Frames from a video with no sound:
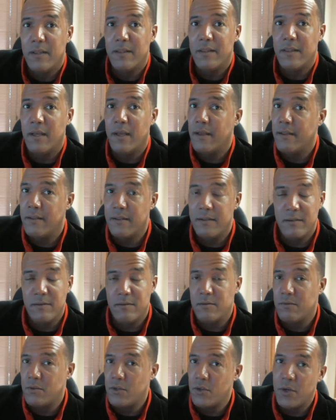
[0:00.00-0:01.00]
That
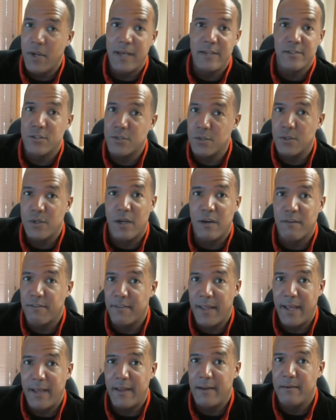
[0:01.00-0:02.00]
you guys are too young
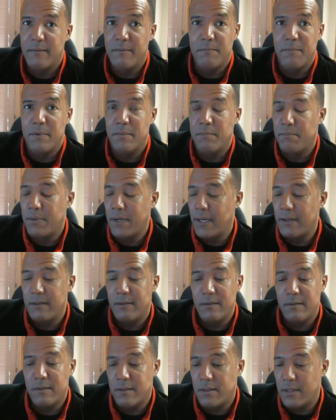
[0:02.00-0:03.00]
for that.
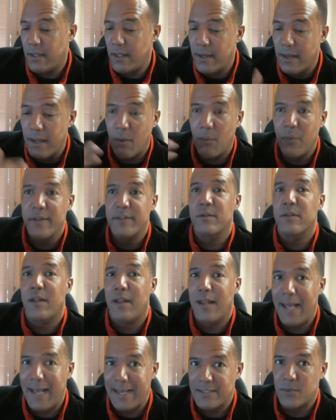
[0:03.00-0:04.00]
But then I went through the
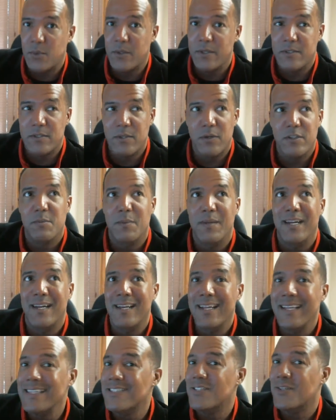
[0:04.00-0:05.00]
last one, so it's been at
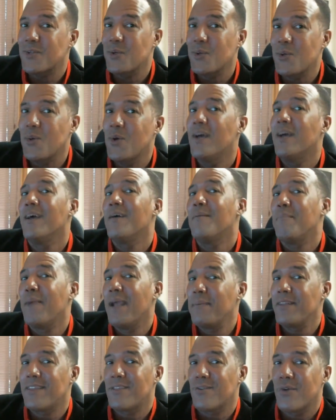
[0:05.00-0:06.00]
least two,
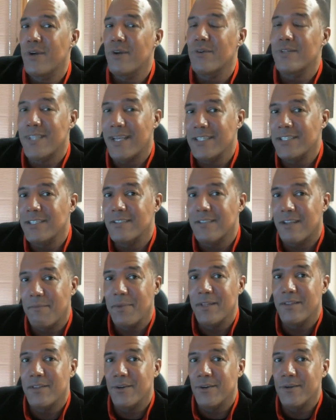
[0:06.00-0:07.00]
maybe three recessions I've
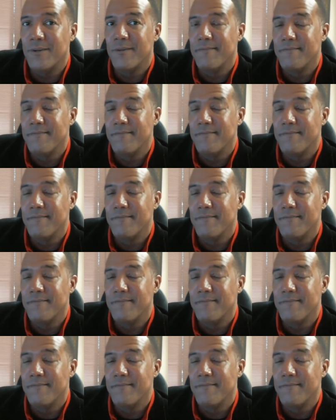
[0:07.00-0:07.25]
been through.